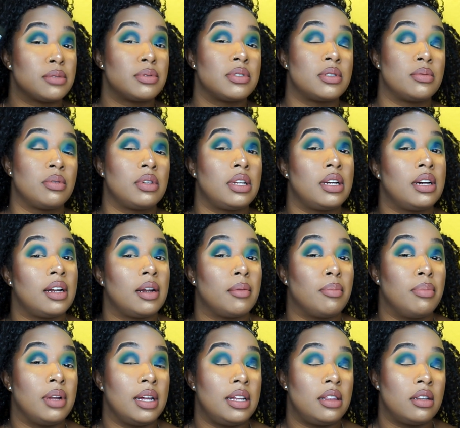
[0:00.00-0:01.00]
That's what's really going to
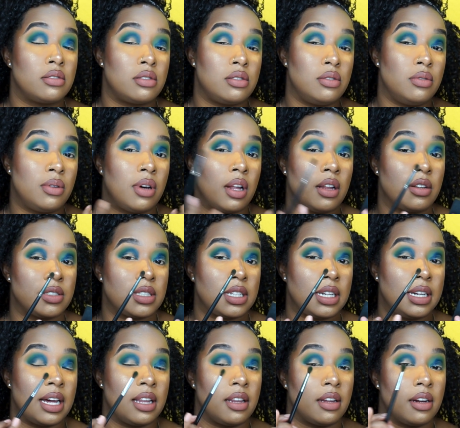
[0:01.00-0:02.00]
blend those two colors
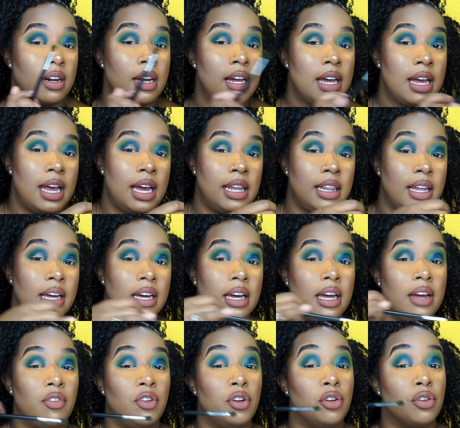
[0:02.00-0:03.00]
together and then
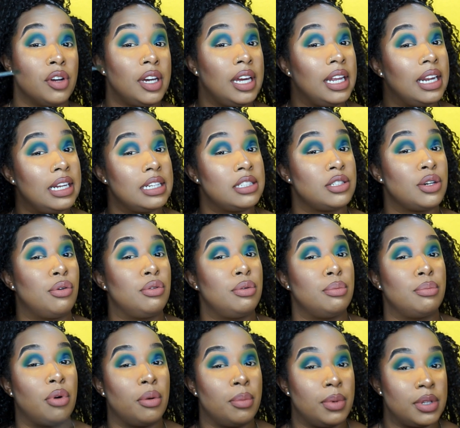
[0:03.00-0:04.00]
give green its
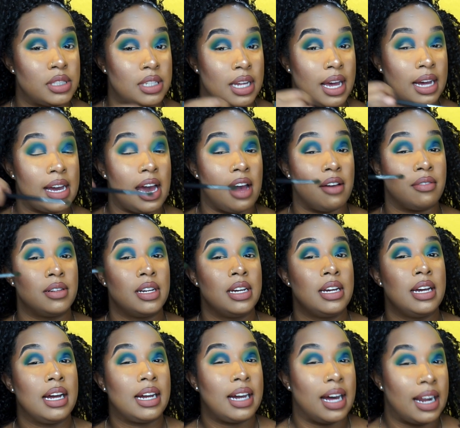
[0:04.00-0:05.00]
own moment to
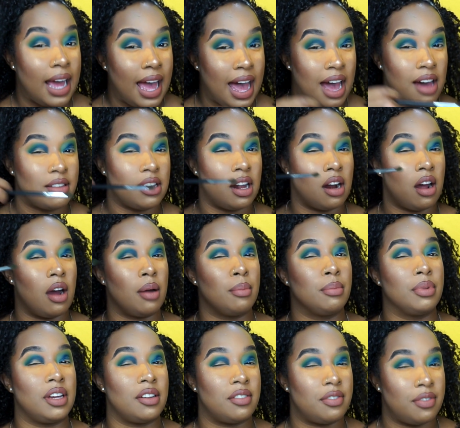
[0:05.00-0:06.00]
kind of have that
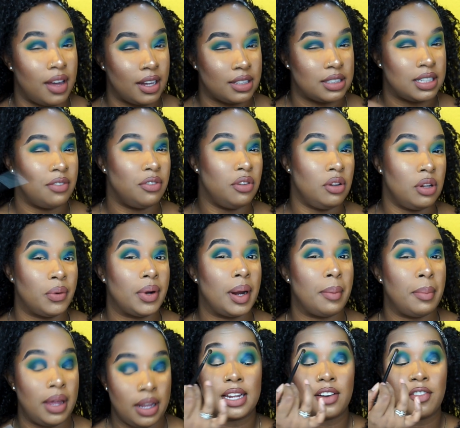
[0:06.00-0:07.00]
ombre effect, if you know what I
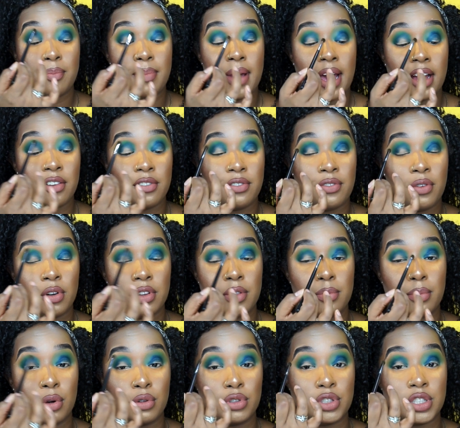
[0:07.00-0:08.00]
mean. Instead of back and forth
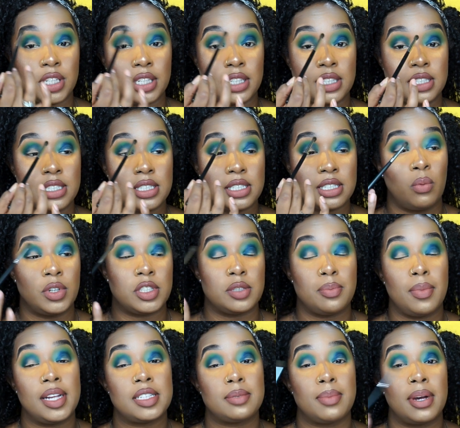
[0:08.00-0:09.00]
motions, which
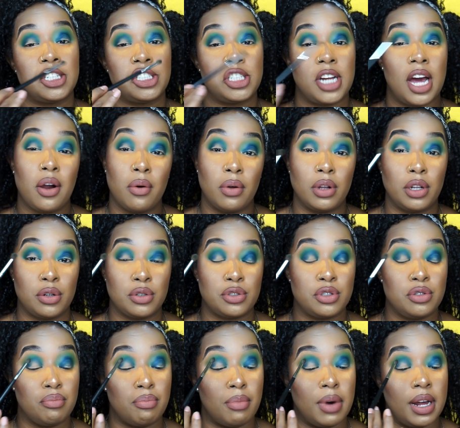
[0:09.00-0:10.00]
makes my shadow a little
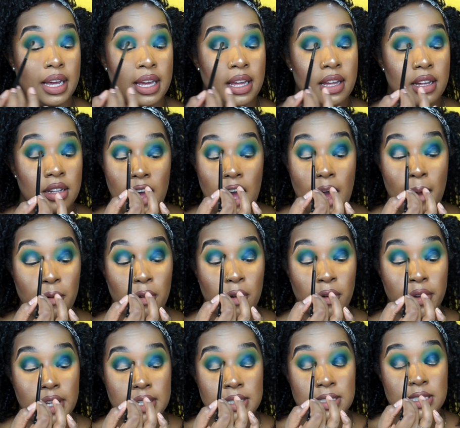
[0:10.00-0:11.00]
too muddy, I'm
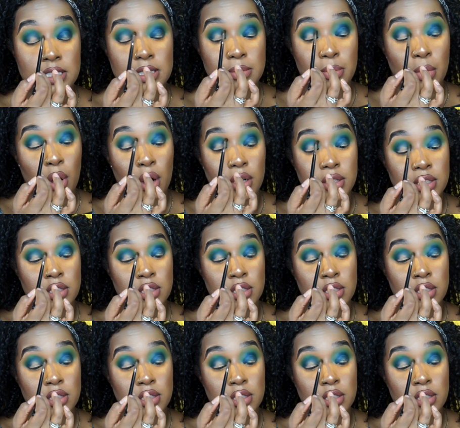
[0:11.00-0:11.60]
going in small